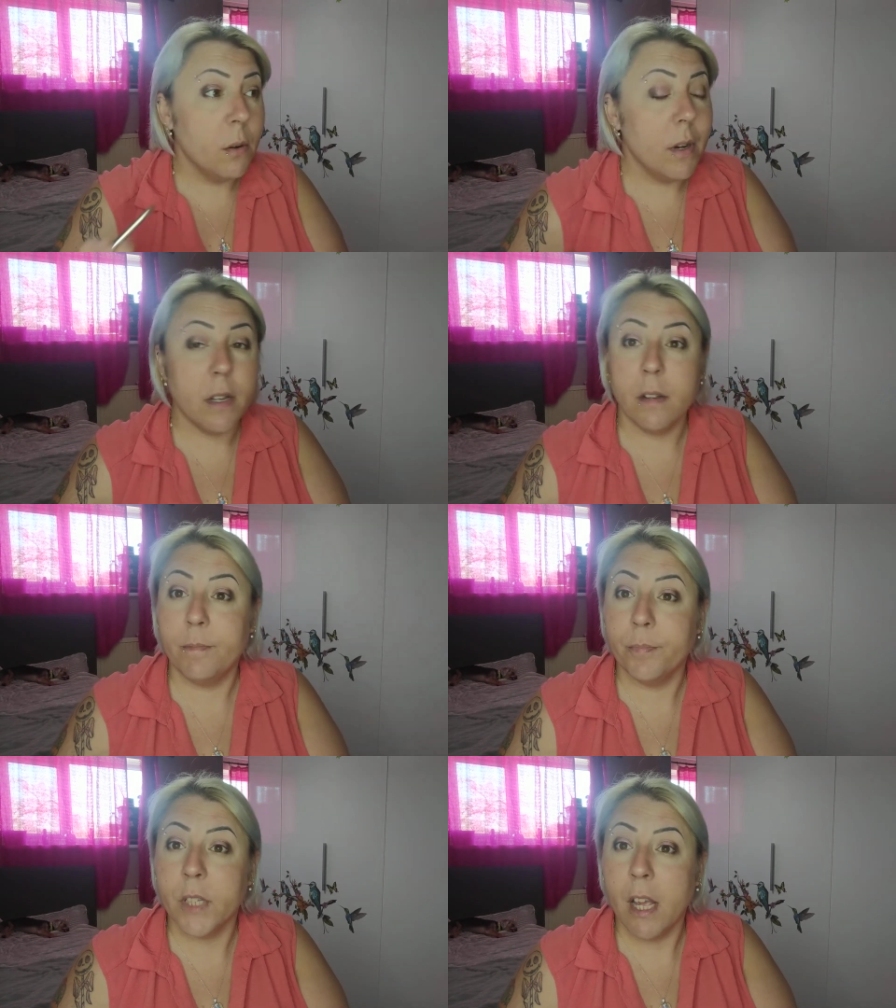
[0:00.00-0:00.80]
Well,
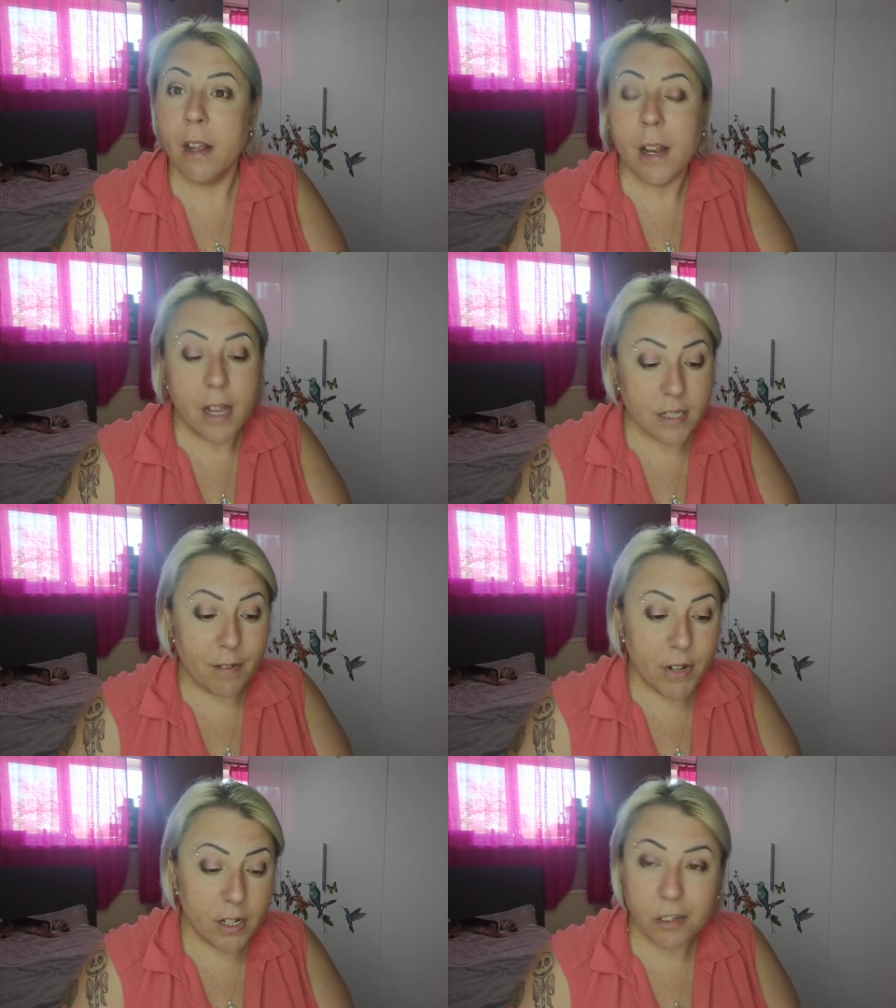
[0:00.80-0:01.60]
let's
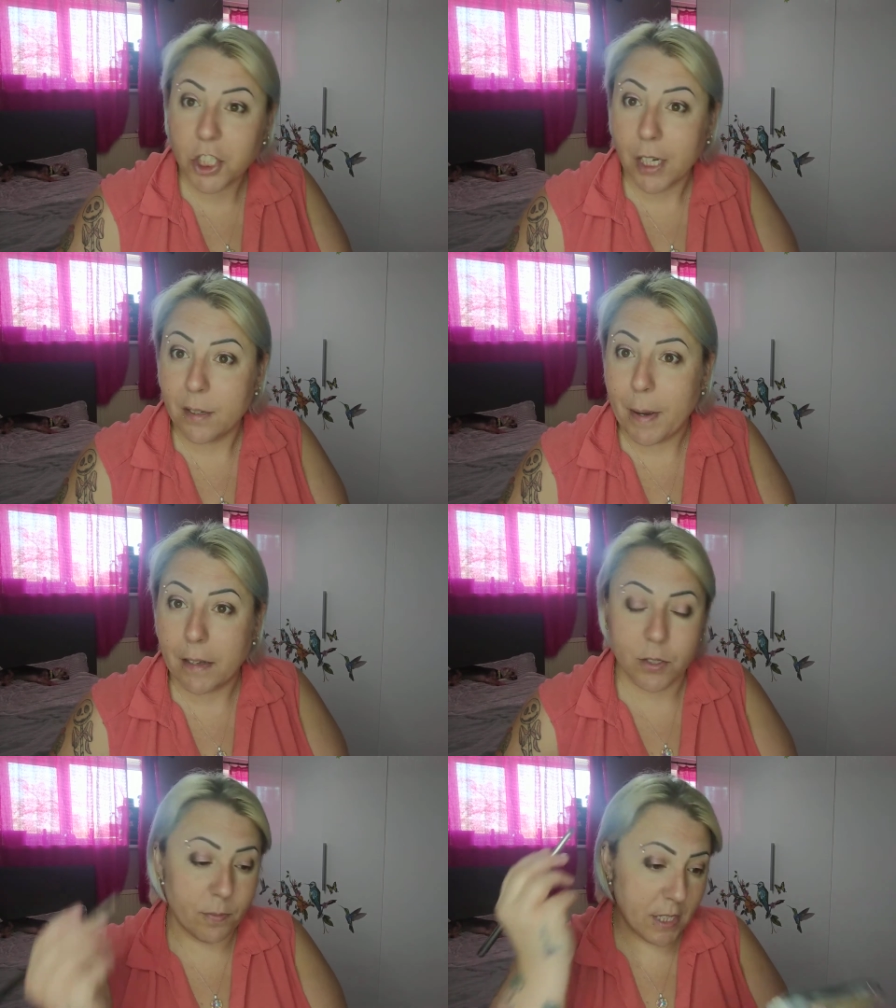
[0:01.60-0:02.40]
have a little chat
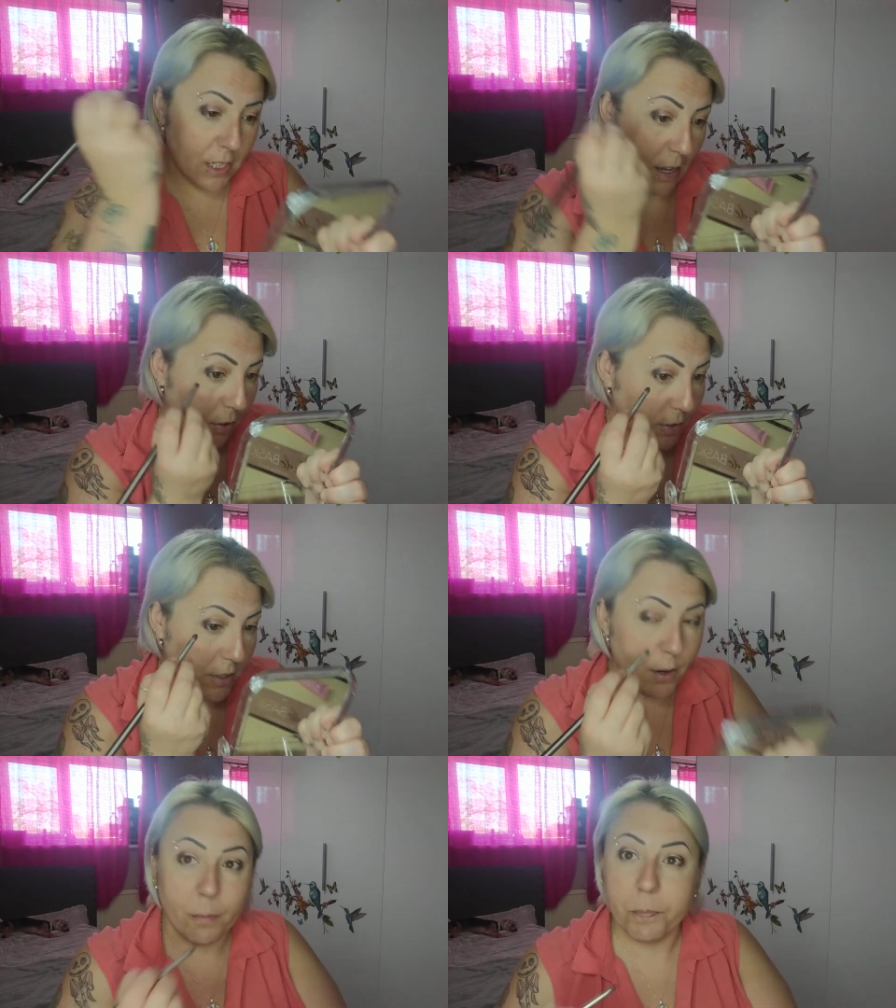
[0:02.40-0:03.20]
about something else.
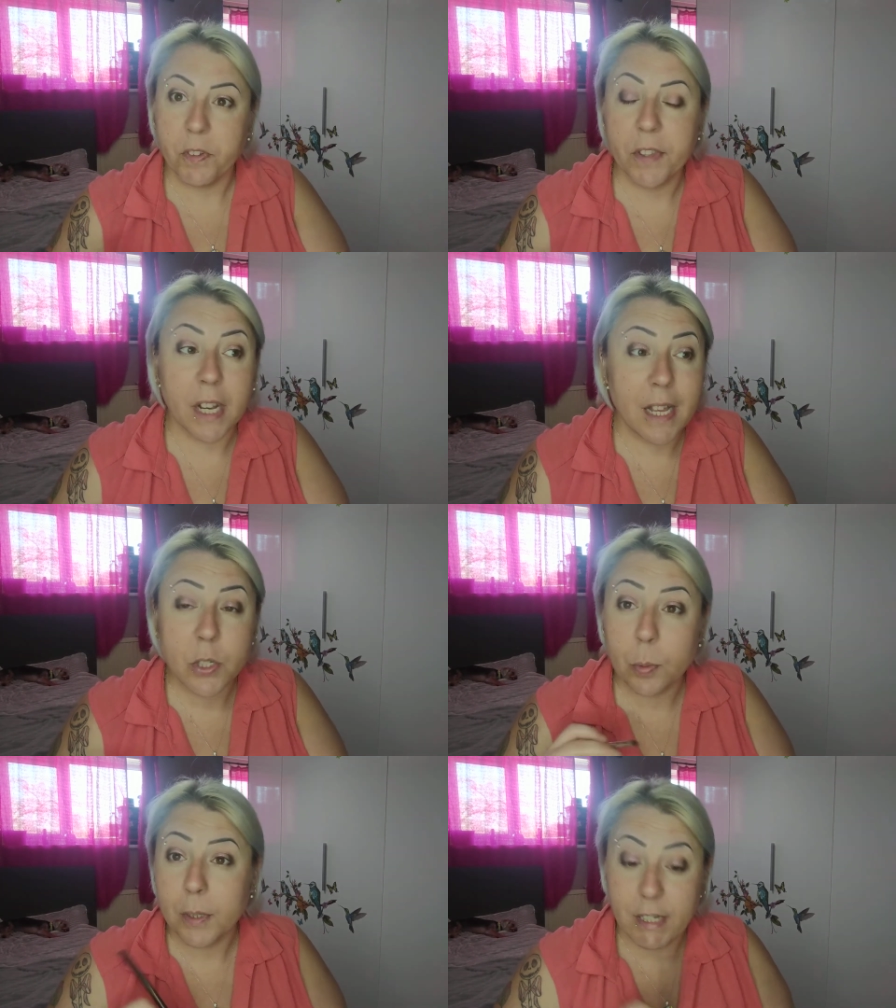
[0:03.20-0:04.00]
So the last
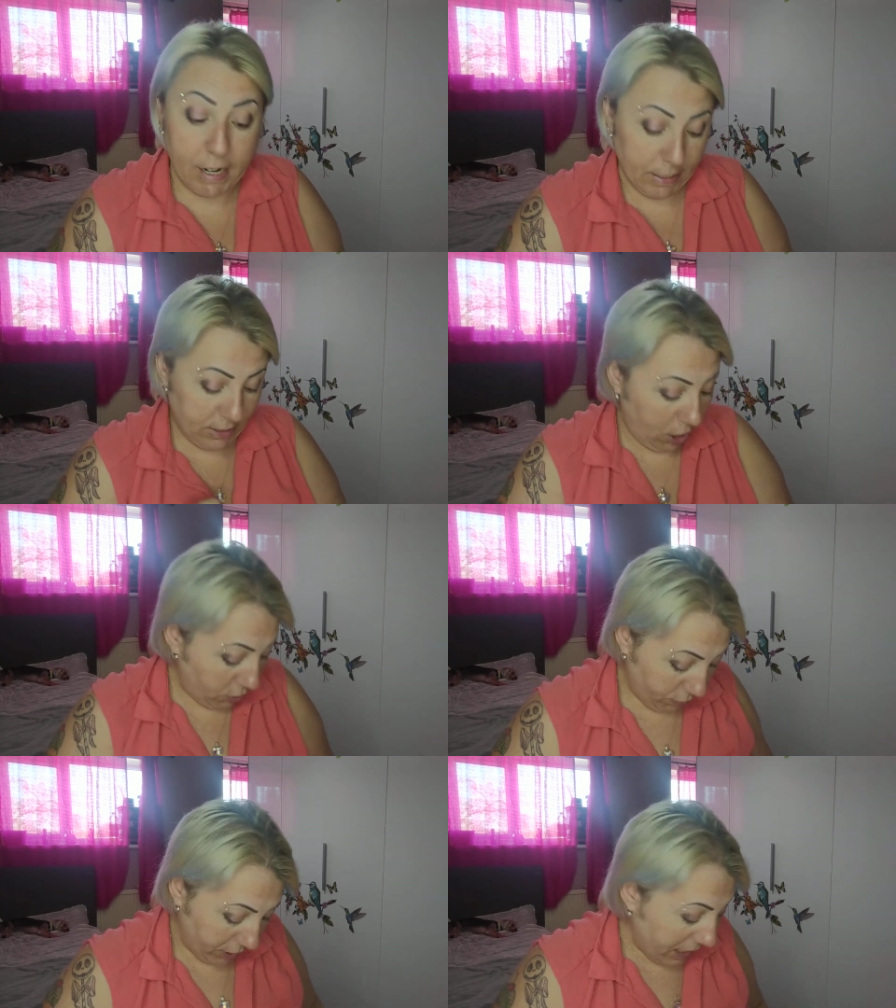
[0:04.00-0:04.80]
couple of days
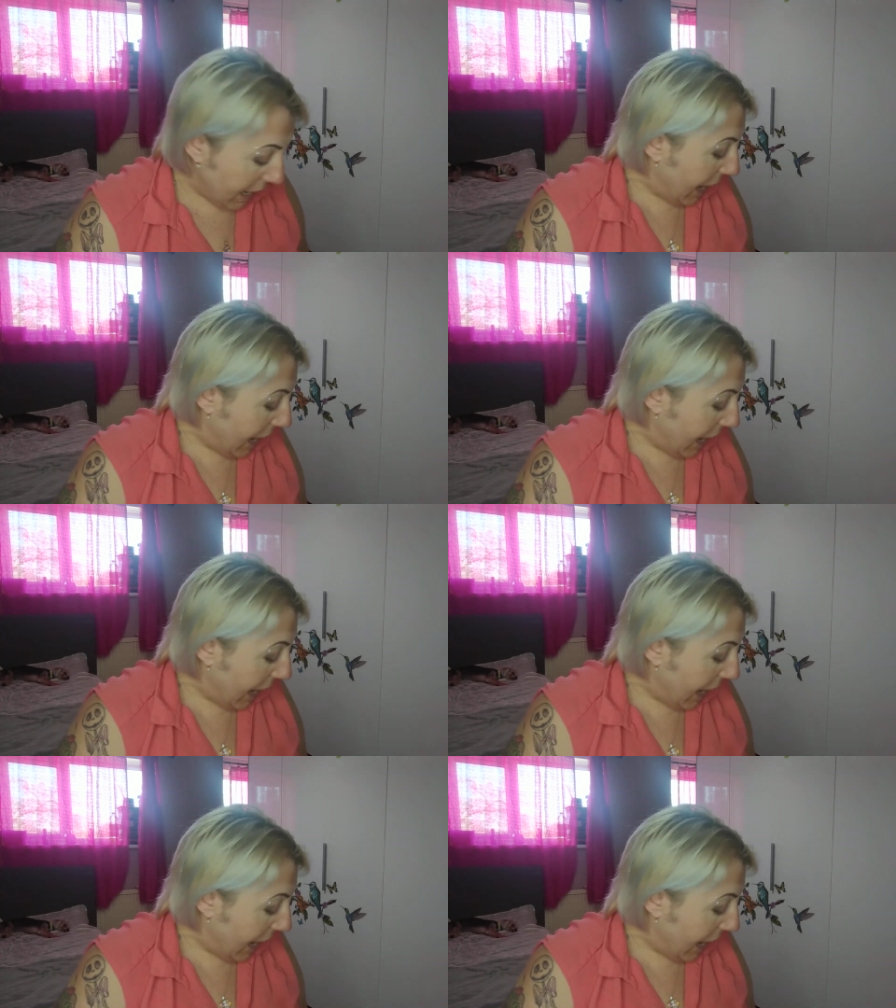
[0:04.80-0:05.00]
over here,